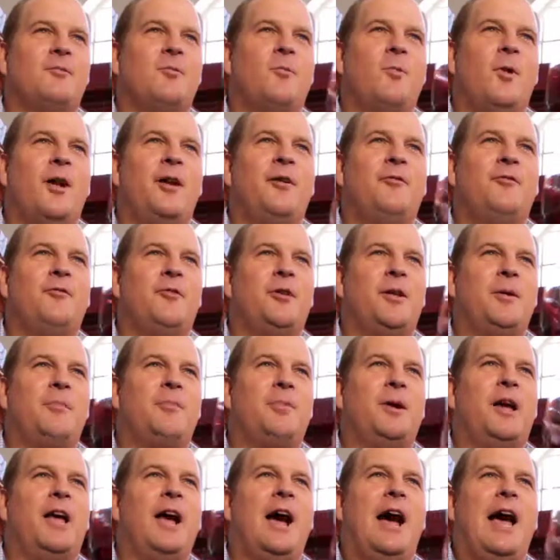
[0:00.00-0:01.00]
wonderfully
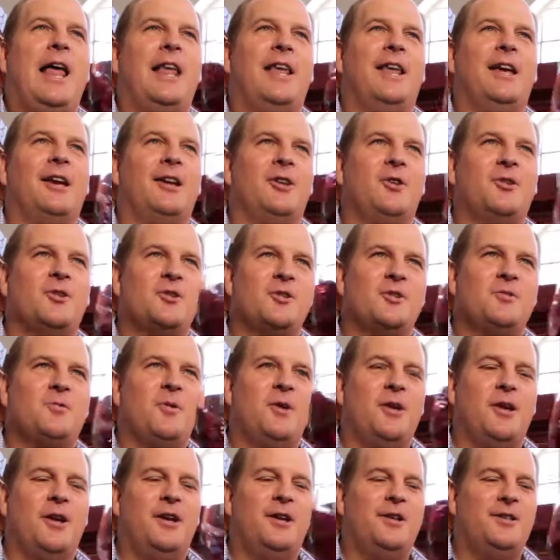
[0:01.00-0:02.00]
beguiling, and you just
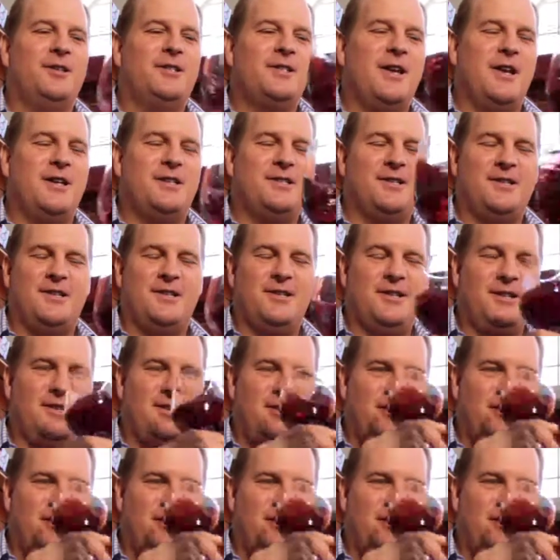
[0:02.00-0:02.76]
want to taste it.